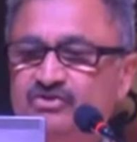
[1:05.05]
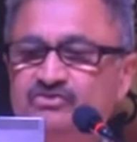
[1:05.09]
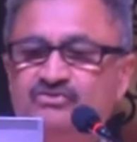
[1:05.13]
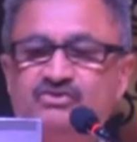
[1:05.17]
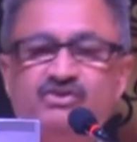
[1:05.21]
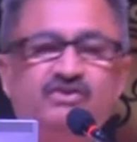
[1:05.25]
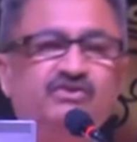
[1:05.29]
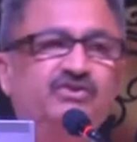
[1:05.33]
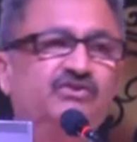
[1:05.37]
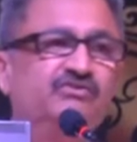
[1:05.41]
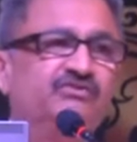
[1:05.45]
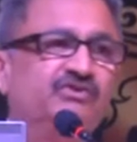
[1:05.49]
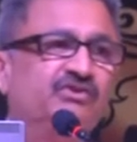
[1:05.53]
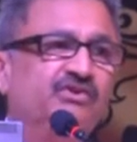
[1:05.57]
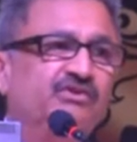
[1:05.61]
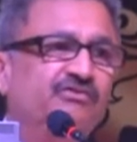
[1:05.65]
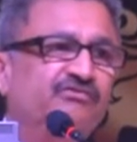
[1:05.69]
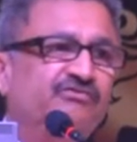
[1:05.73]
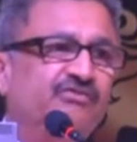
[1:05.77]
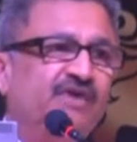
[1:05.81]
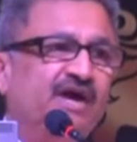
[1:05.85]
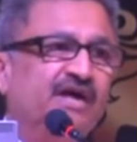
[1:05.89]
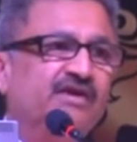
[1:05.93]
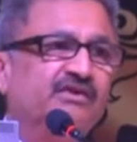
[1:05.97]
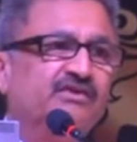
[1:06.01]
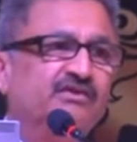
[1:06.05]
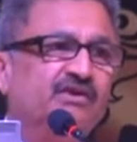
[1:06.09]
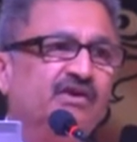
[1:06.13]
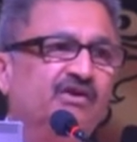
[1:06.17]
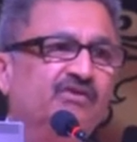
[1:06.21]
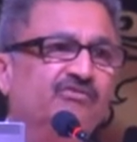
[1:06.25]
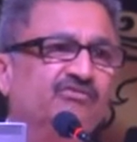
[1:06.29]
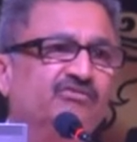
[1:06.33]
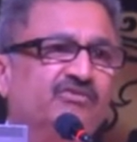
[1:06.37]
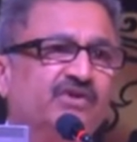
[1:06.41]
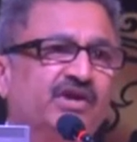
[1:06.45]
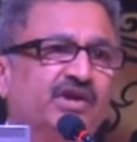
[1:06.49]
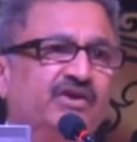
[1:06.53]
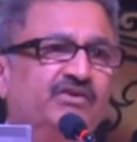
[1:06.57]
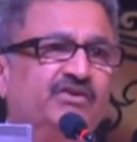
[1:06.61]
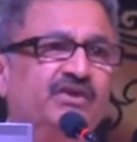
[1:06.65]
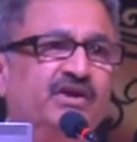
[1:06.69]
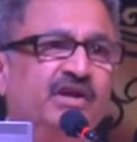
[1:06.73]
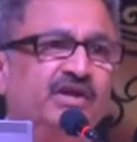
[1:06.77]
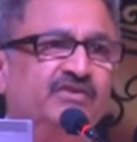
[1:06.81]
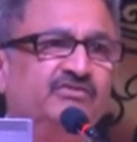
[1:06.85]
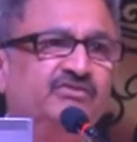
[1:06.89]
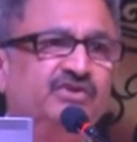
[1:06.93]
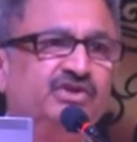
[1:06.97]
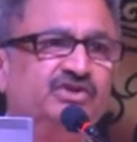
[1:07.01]
It's a defect of
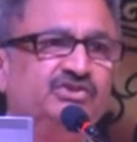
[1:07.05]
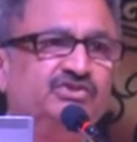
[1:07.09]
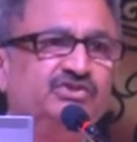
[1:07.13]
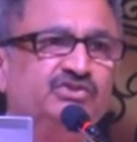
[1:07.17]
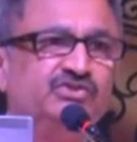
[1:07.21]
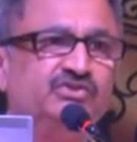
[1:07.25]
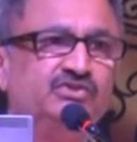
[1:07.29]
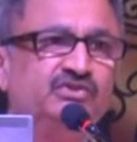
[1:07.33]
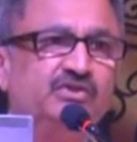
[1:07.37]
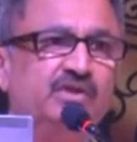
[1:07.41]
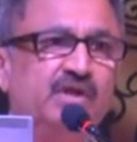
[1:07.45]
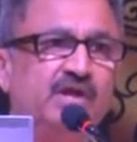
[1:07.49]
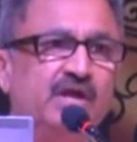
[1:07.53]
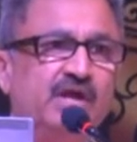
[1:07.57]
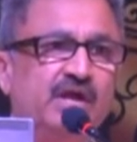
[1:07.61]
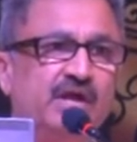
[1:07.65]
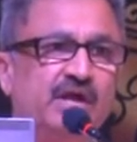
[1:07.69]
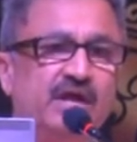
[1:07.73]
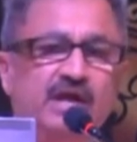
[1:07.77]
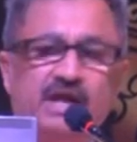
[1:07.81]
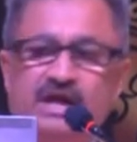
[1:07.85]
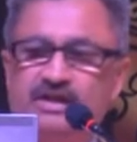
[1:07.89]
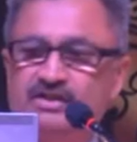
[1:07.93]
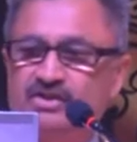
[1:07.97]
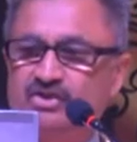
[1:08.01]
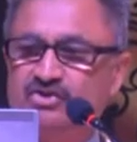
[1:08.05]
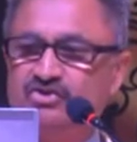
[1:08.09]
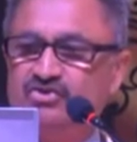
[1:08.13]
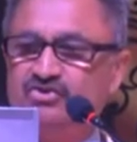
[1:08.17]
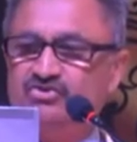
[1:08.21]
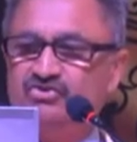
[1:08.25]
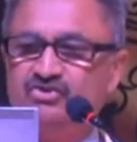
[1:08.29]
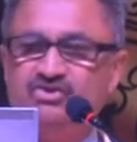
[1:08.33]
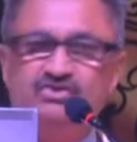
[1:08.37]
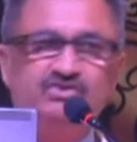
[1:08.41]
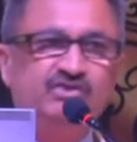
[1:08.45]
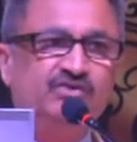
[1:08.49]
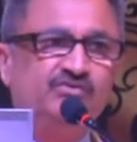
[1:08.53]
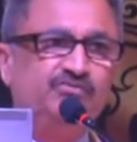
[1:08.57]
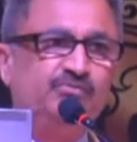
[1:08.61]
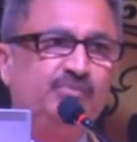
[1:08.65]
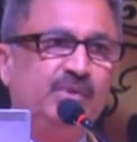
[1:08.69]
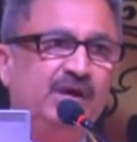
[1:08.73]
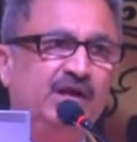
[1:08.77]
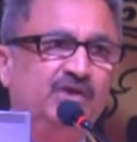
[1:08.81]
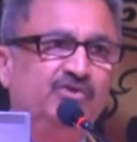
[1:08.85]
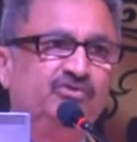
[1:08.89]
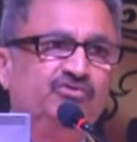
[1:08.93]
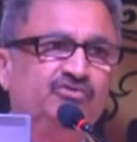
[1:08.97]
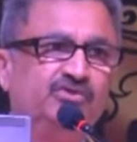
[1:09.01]
keratinization and the disease of
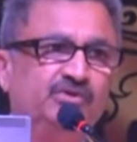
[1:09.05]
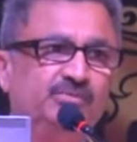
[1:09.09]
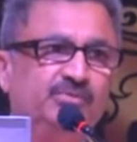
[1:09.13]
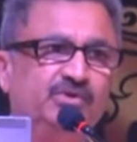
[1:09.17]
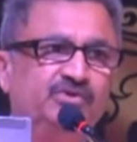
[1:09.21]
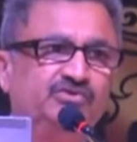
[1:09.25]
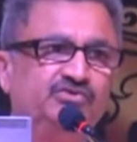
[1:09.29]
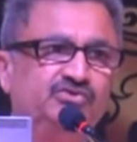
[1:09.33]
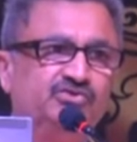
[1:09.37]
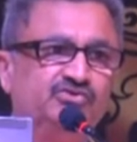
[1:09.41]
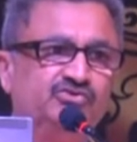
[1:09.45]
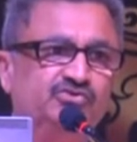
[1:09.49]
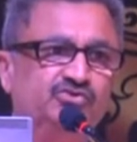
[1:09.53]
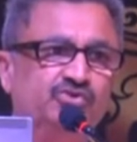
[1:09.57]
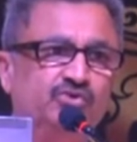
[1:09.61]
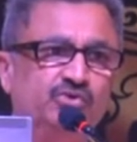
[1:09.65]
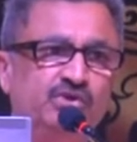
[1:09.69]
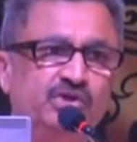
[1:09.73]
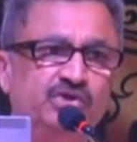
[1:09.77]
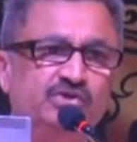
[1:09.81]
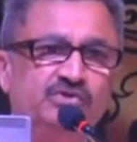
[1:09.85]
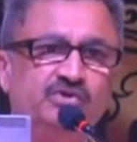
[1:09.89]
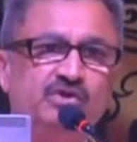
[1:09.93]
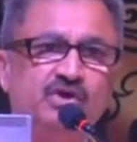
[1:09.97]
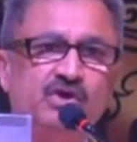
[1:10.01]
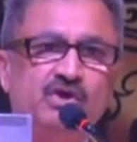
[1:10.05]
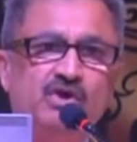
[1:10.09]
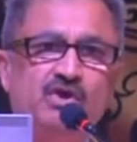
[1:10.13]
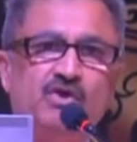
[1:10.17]
pilous sebaceous unit.